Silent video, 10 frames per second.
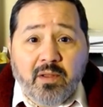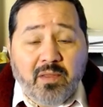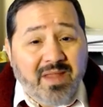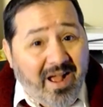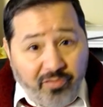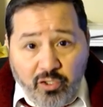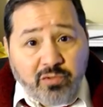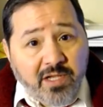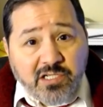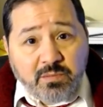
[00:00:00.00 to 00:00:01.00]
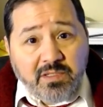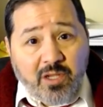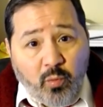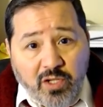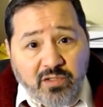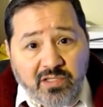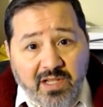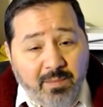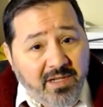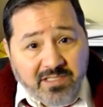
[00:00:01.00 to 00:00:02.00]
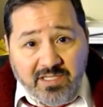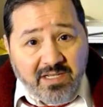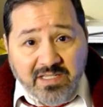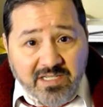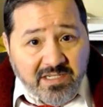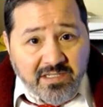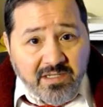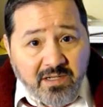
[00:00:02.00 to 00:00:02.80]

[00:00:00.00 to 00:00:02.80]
Not the New Testament that we use today, because it didn't exist,